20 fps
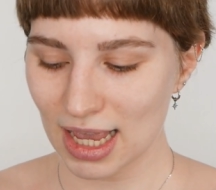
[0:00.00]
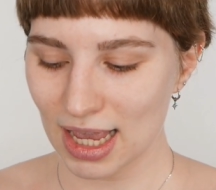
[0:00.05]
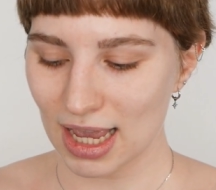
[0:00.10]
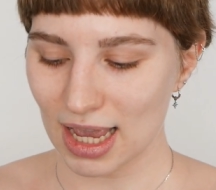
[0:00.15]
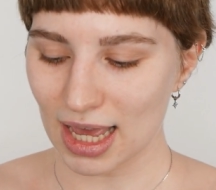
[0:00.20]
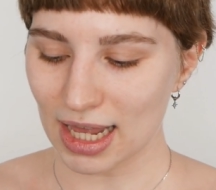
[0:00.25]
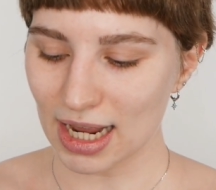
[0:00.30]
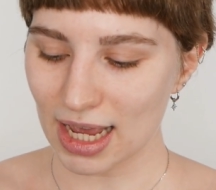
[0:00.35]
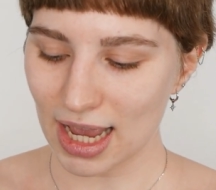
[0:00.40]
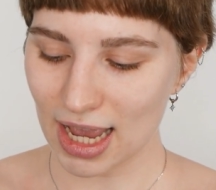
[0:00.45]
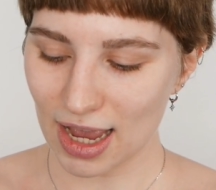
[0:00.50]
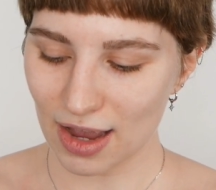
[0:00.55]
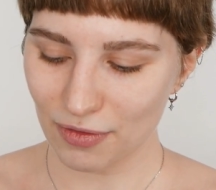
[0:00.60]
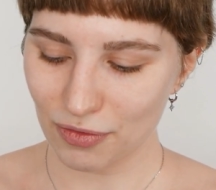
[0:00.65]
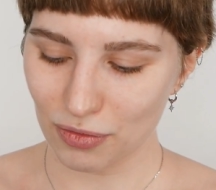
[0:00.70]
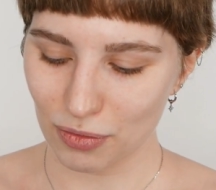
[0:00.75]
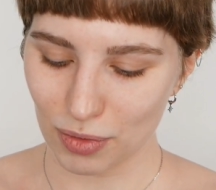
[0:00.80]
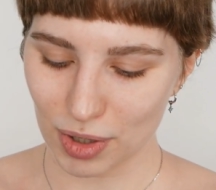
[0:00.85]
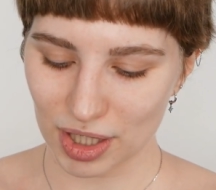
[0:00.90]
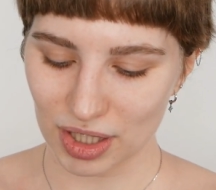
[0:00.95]
and I
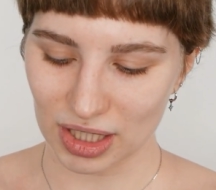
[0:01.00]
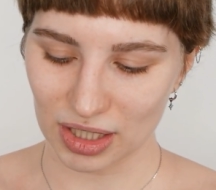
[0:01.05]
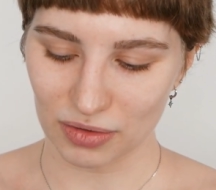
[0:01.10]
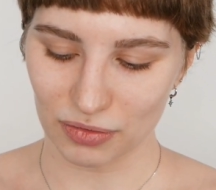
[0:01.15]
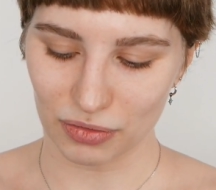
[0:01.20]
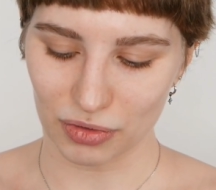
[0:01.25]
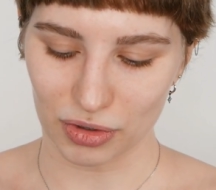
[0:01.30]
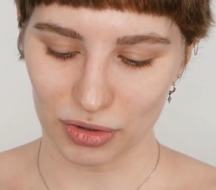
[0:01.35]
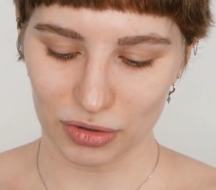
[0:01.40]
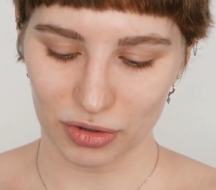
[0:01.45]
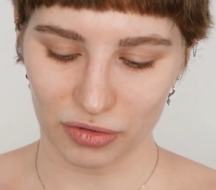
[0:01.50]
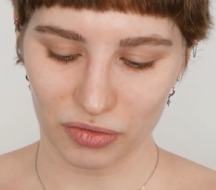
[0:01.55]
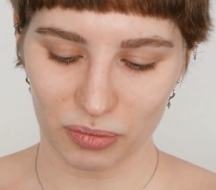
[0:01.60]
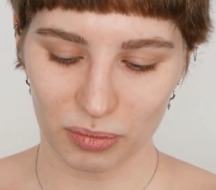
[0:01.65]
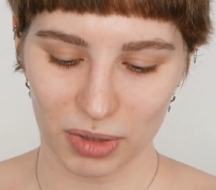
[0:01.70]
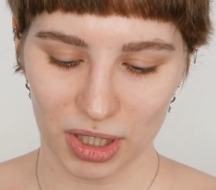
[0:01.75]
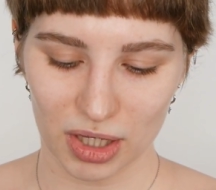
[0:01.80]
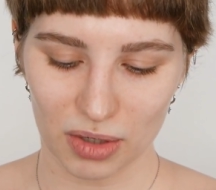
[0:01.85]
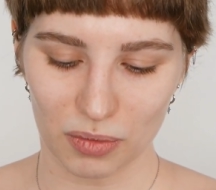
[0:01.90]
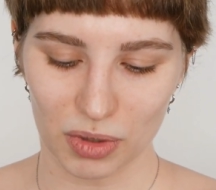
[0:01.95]
have one in front of
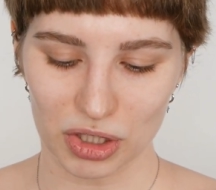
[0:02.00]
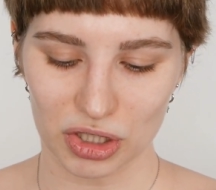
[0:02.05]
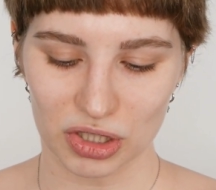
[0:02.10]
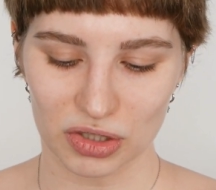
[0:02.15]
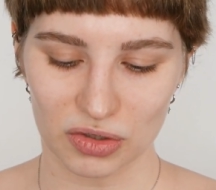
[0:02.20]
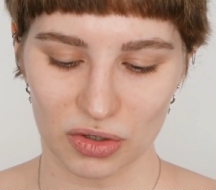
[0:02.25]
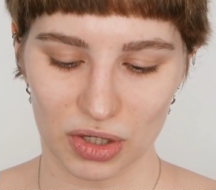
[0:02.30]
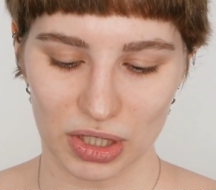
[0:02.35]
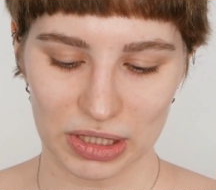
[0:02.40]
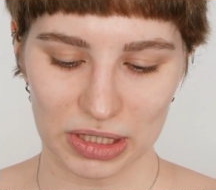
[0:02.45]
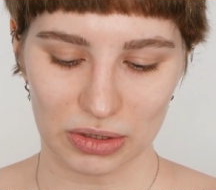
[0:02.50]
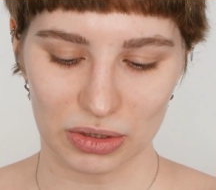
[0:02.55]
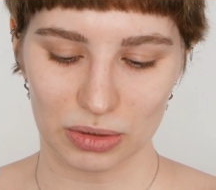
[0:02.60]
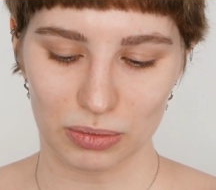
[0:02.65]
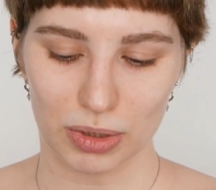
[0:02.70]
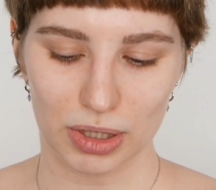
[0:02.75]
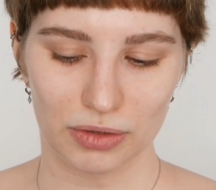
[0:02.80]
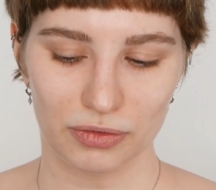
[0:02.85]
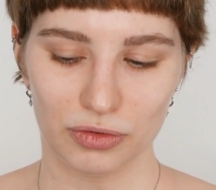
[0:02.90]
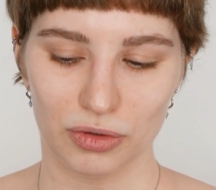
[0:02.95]
me which is also the
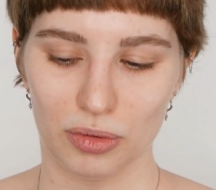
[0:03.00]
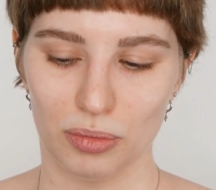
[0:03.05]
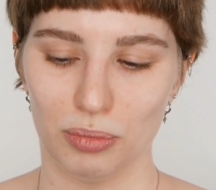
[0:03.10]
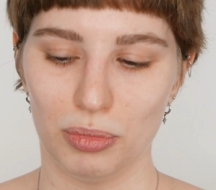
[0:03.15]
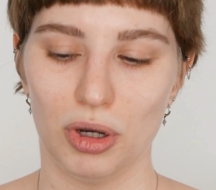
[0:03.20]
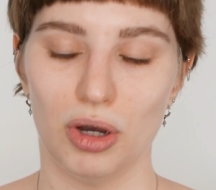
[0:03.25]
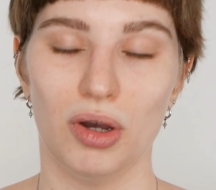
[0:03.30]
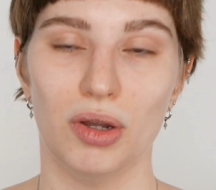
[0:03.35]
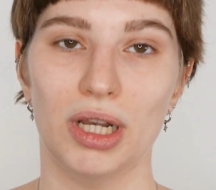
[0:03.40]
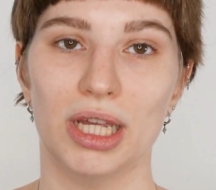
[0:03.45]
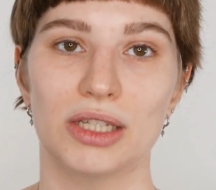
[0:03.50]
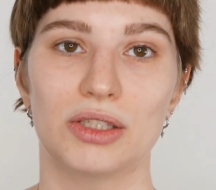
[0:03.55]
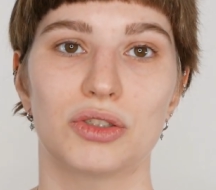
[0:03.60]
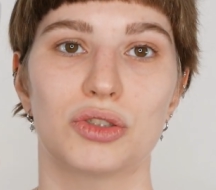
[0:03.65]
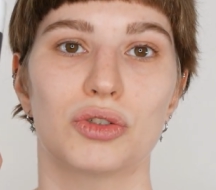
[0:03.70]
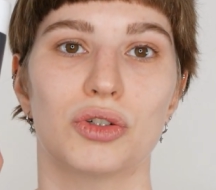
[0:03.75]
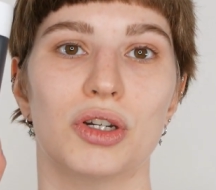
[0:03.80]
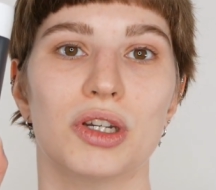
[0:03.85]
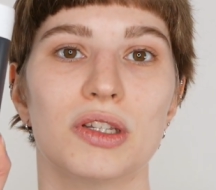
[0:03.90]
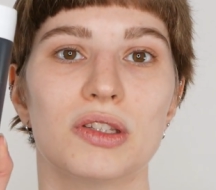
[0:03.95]
one from Paula's
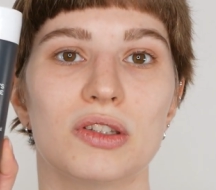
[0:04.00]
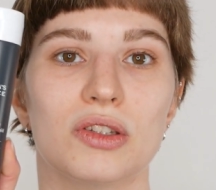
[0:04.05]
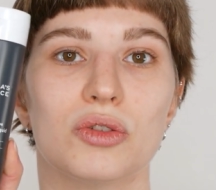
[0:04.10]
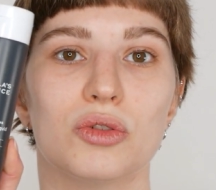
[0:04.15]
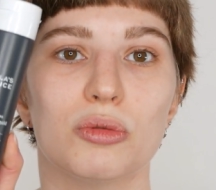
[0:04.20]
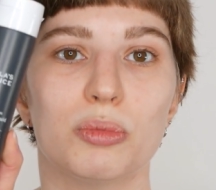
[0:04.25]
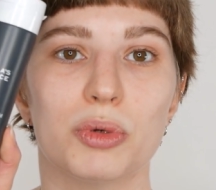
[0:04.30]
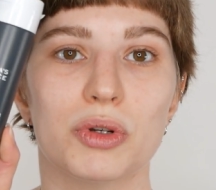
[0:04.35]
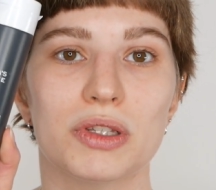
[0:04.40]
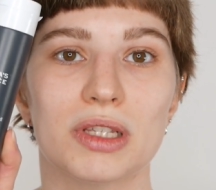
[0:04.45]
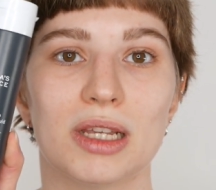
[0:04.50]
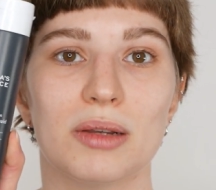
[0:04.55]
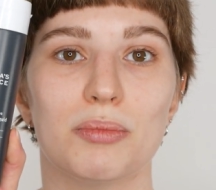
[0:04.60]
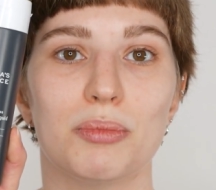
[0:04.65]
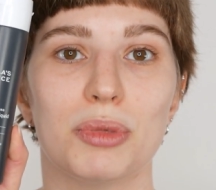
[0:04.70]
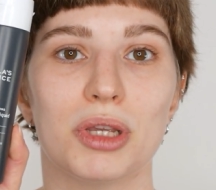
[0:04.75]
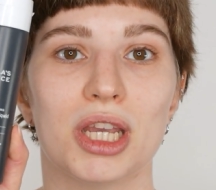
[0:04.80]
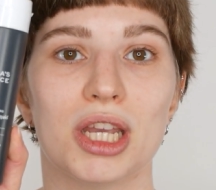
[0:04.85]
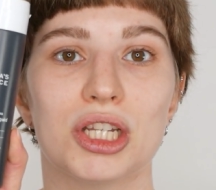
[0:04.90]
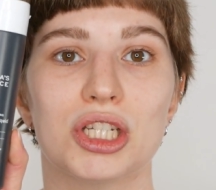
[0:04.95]
Choice the 2%
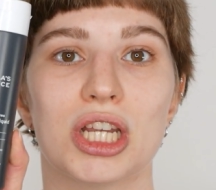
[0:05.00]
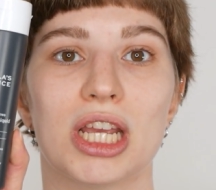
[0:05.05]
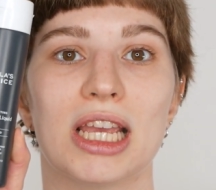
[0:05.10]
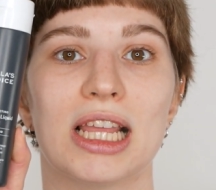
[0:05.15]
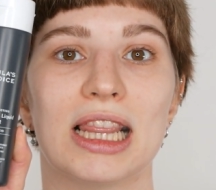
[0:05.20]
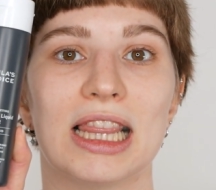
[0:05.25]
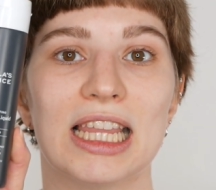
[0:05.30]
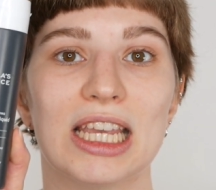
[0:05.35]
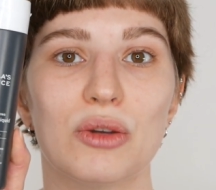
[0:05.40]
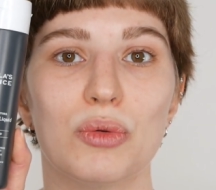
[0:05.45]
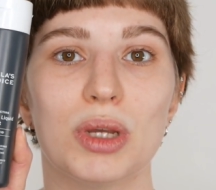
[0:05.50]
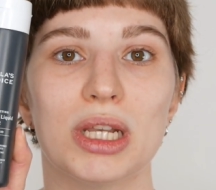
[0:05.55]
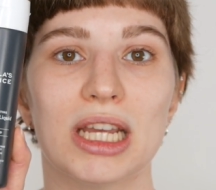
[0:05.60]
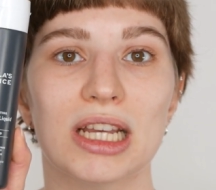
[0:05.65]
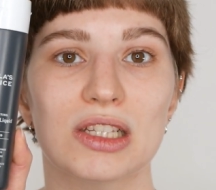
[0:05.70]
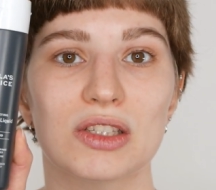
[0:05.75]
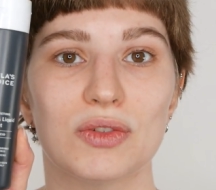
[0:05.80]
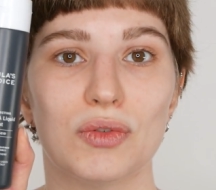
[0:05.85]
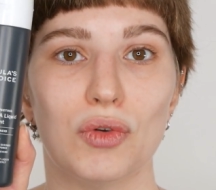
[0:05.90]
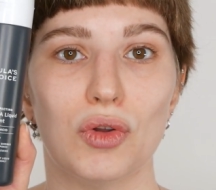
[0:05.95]
BHA liquid
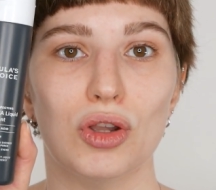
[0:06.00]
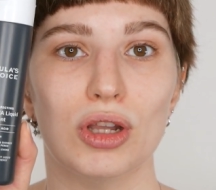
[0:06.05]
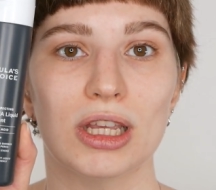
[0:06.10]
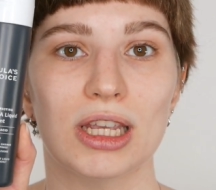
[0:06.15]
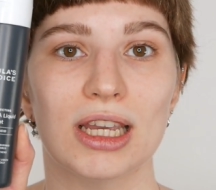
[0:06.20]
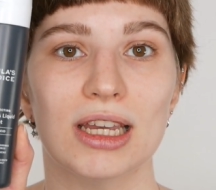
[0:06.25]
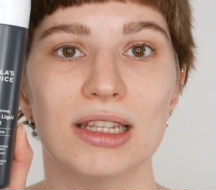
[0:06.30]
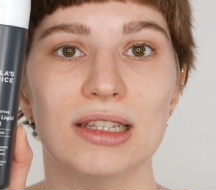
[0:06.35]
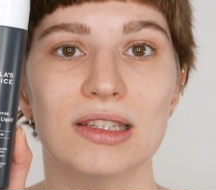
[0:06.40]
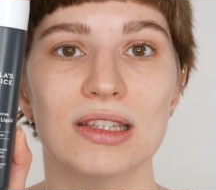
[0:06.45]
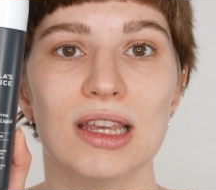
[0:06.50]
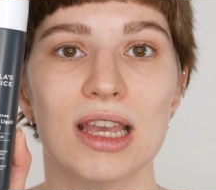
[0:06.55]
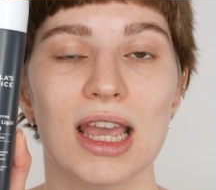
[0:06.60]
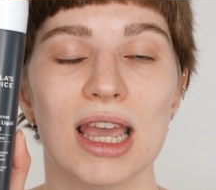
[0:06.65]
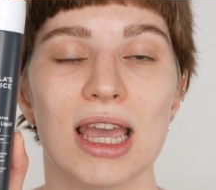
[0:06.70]
exfoliant.